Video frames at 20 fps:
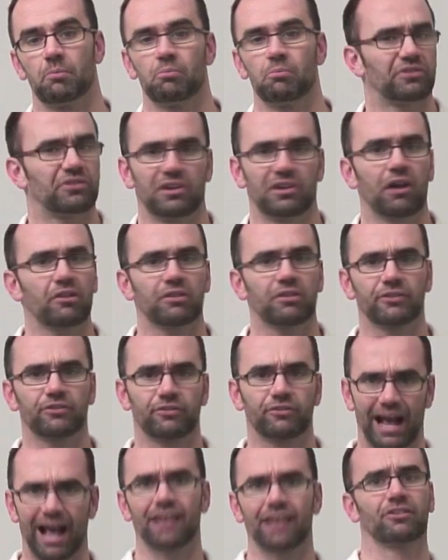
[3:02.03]
But they're not going to
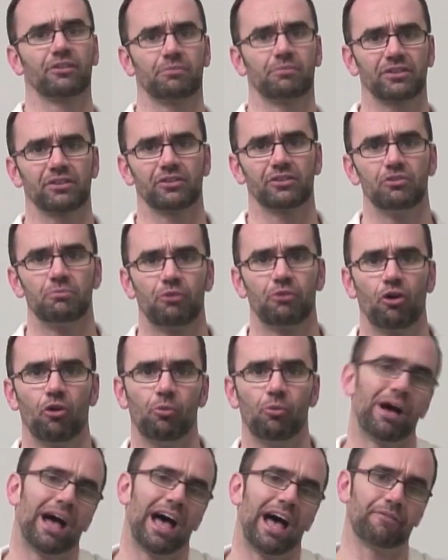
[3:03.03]
ask you about the new
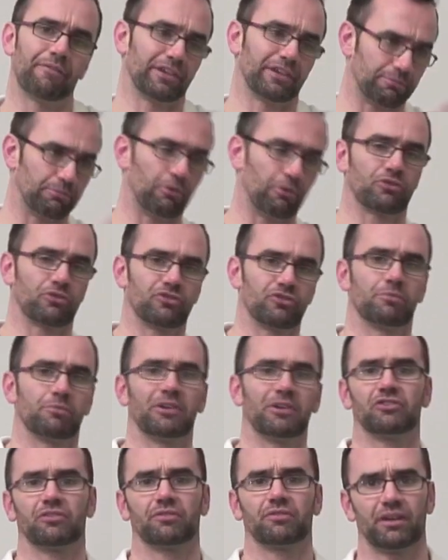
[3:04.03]
Pope having spoken to you
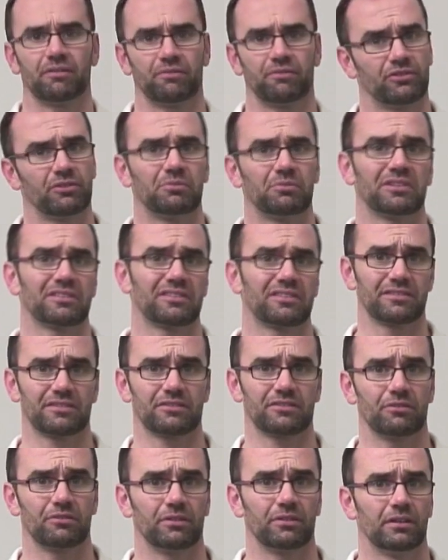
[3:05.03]
about your favourite subjects in
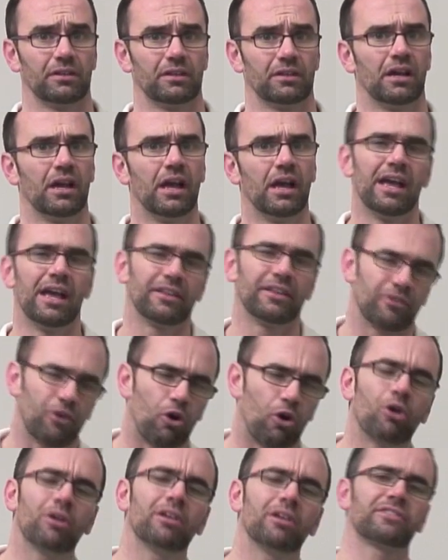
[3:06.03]
school. The
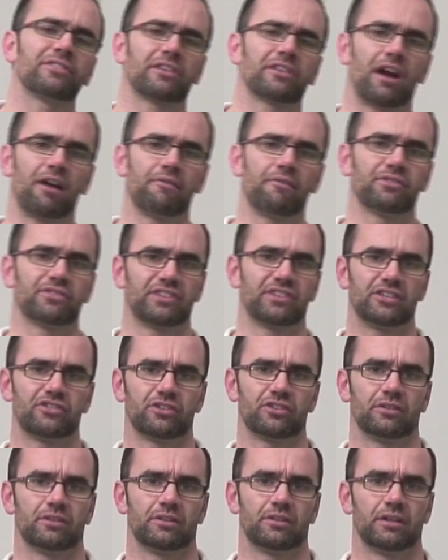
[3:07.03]
oral is a
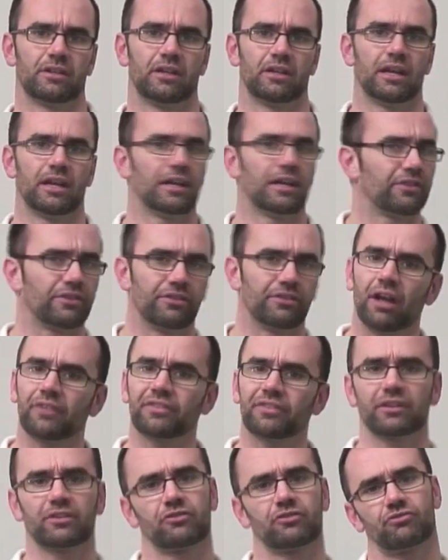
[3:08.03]
conversation. They're
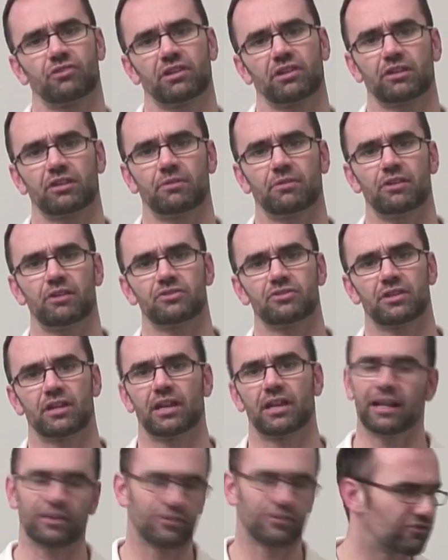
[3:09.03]
not there to trick you out.
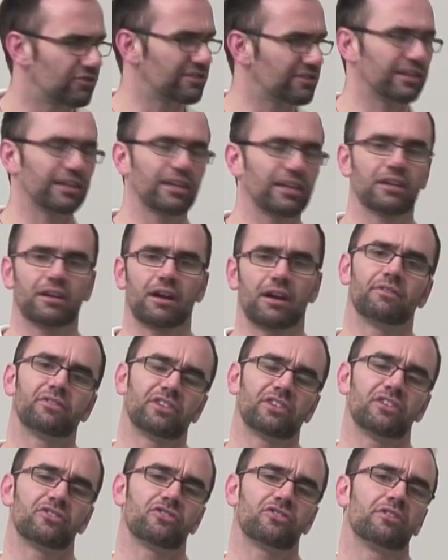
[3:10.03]
It's just like a
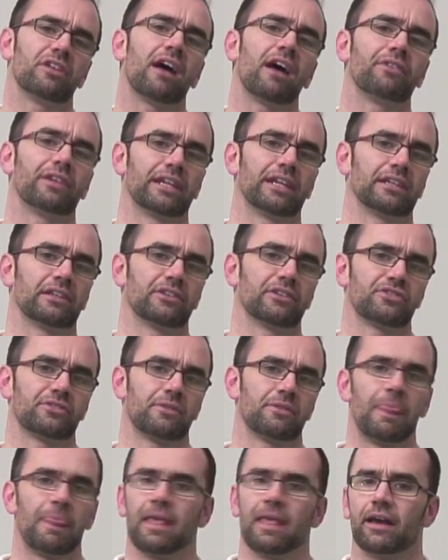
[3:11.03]
conversation you'd have in
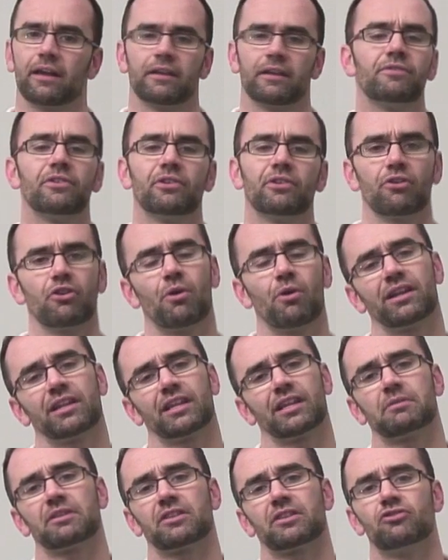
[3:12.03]
English. And if you don't know
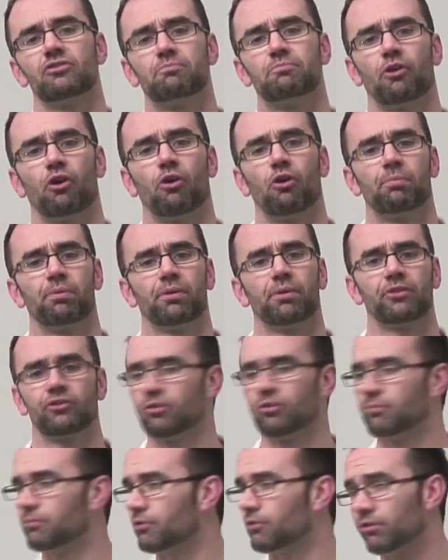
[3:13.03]
anything about the new Pope,
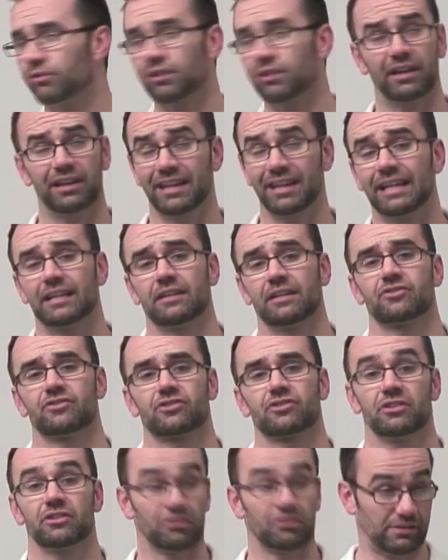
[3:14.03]
no more than in
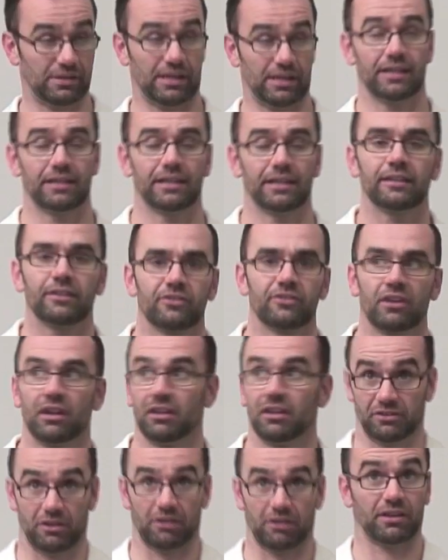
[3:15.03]
English, you'd say in English,
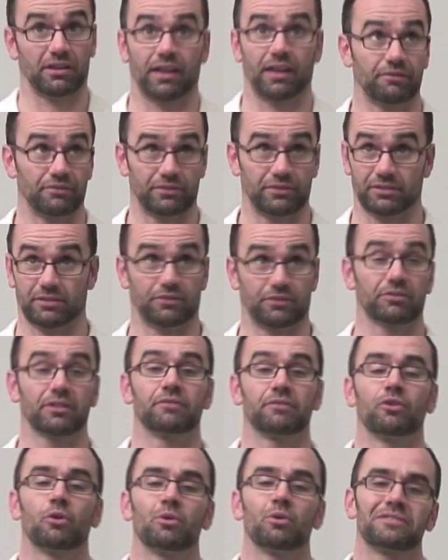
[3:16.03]
sorry, I don't
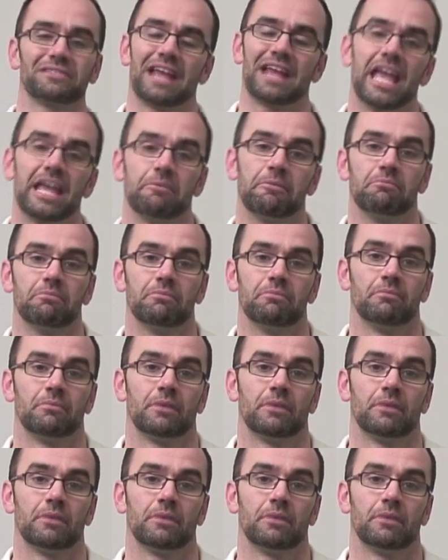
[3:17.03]
even know his name.